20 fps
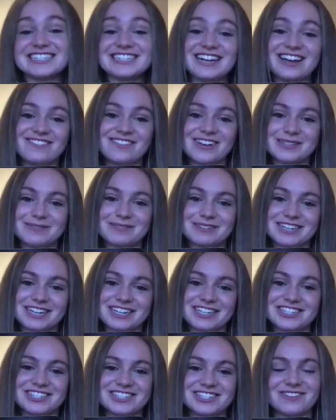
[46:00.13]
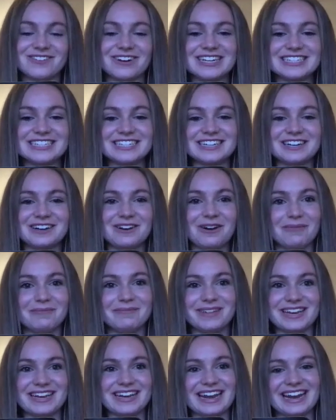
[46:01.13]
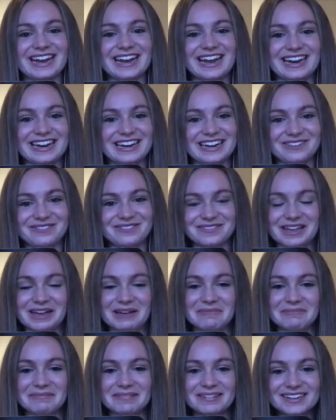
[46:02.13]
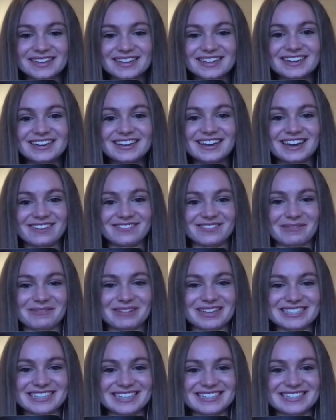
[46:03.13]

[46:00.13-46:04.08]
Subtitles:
have expectations, so I didn't not meet any of them, if that makes sense.